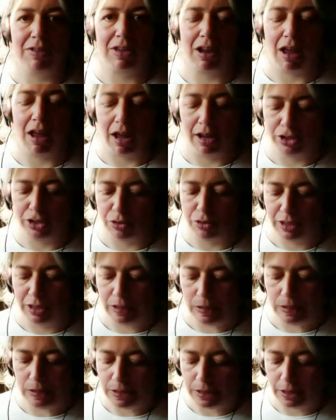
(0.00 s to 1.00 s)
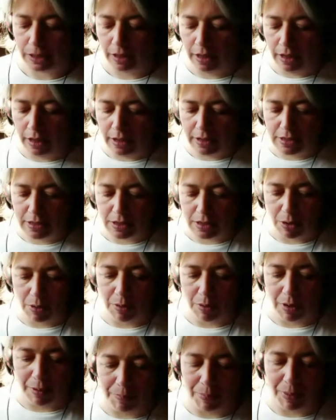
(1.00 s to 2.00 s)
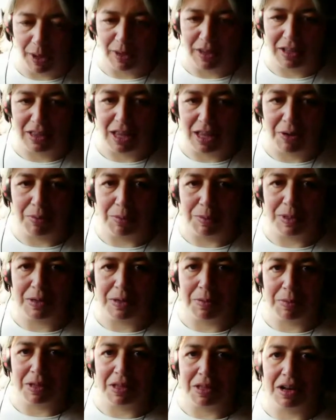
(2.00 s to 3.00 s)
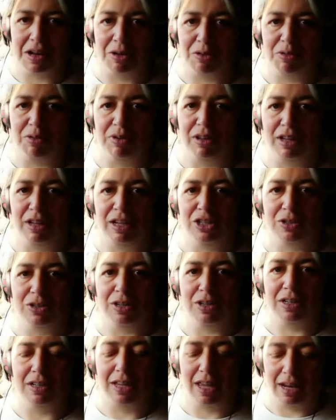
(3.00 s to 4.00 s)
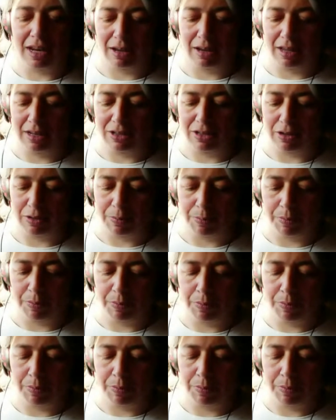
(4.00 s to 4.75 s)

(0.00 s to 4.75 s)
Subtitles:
I enjoy teaching, so I think that would be something that I'd really enjoy getting into.